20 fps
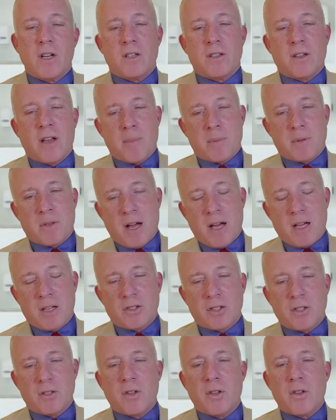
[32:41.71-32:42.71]
to
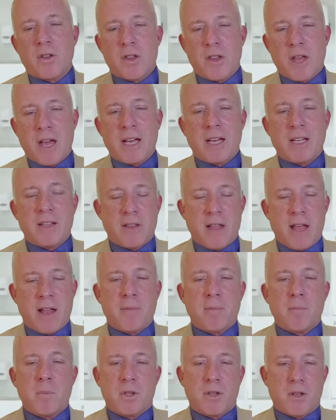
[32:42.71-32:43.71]
hepatology so that they can
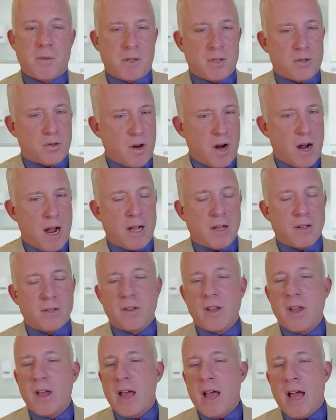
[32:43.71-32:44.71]
then put them in trials
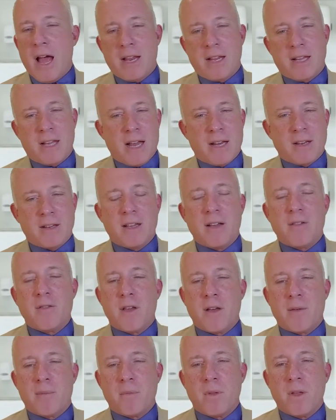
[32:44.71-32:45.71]
and again give
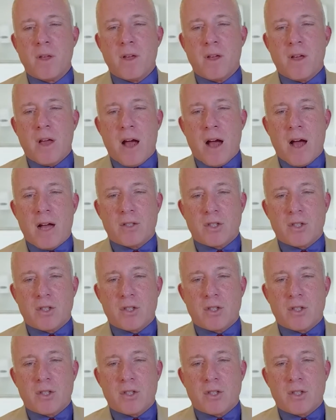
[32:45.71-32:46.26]
them uh,